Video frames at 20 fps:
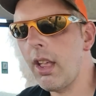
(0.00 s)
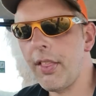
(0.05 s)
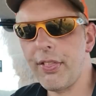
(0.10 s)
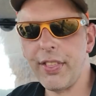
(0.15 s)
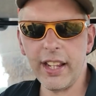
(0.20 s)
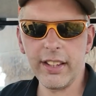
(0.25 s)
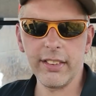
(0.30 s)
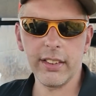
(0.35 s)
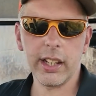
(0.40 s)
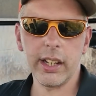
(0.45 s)

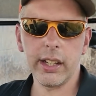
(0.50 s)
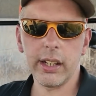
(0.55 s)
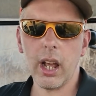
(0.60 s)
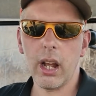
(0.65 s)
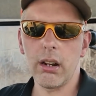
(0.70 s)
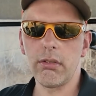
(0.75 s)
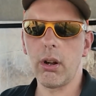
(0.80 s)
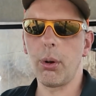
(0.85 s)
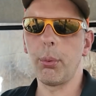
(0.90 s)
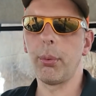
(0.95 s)
things are going to
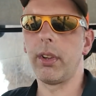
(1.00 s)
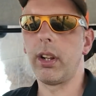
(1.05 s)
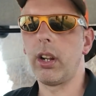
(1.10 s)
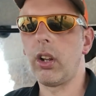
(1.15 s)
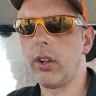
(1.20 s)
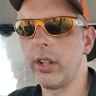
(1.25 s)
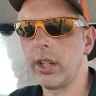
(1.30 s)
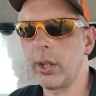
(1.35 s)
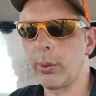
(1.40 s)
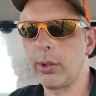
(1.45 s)
go wrong with her,
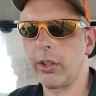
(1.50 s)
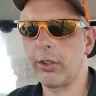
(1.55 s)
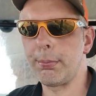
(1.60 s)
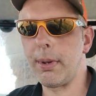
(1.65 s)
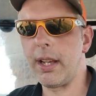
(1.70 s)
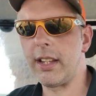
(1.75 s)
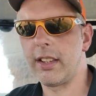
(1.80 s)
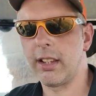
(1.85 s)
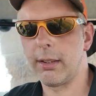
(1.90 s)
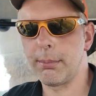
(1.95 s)
like. You've got to
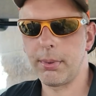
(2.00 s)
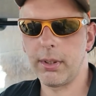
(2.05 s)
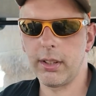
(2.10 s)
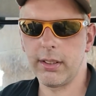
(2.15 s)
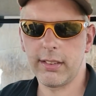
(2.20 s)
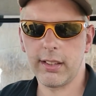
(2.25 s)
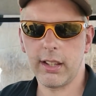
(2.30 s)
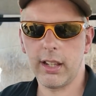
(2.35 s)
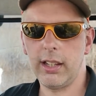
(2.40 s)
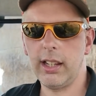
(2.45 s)
expect it.
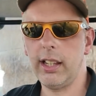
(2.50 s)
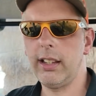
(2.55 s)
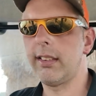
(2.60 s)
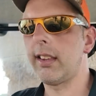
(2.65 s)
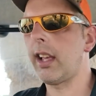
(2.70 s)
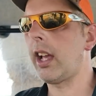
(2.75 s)
But at least